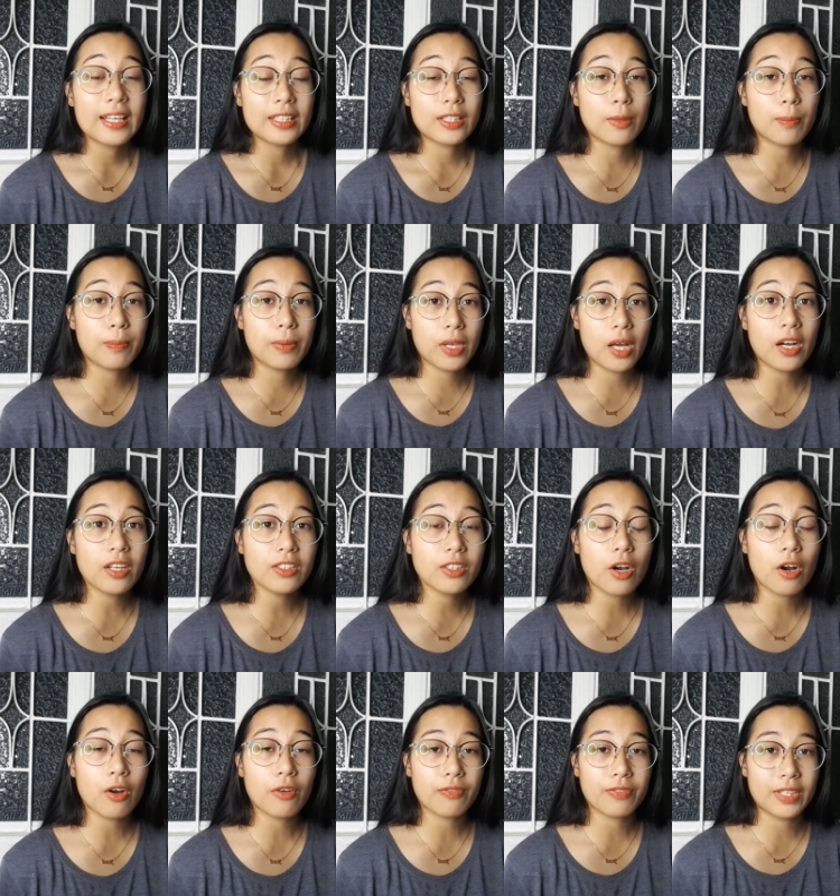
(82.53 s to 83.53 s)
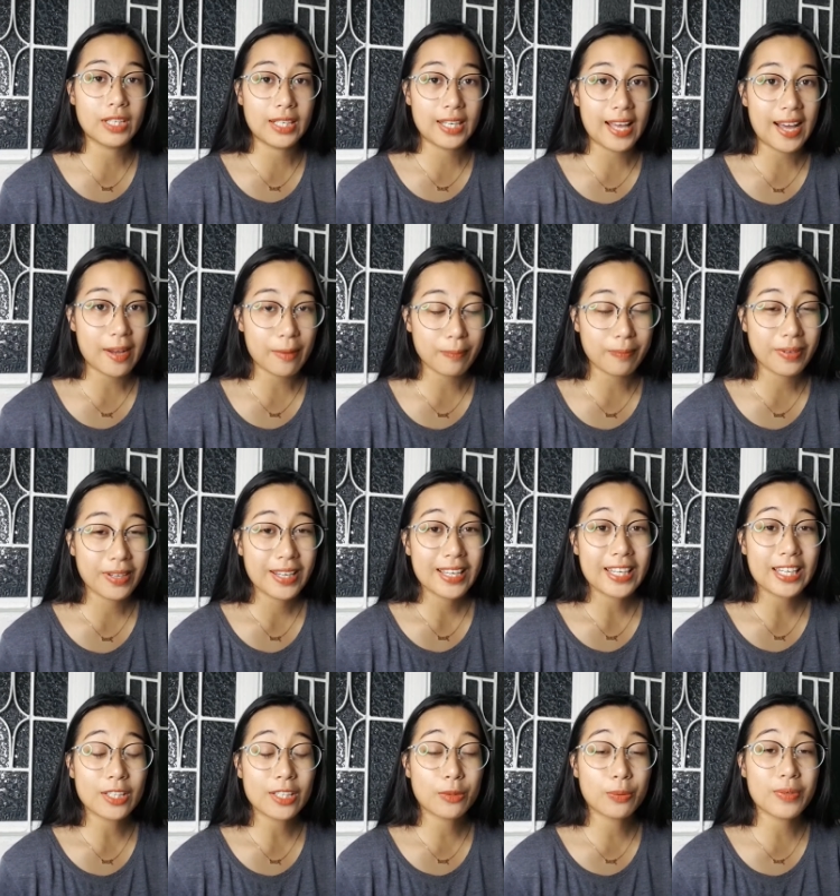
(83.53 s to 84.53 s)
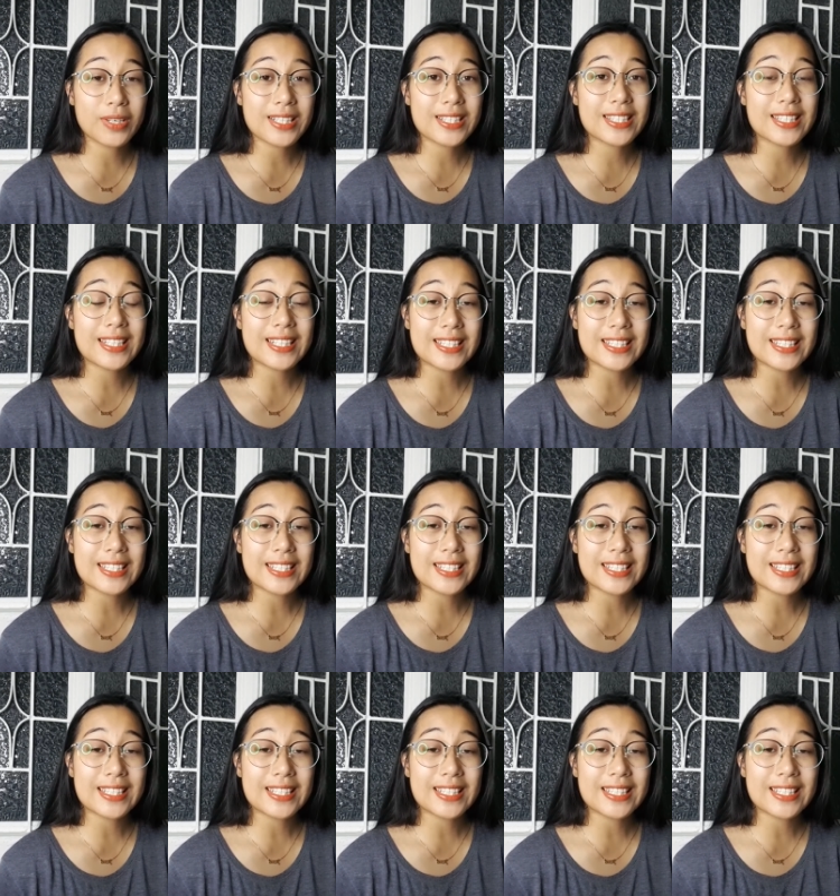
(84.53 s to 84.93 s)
the blood of the lamp, it was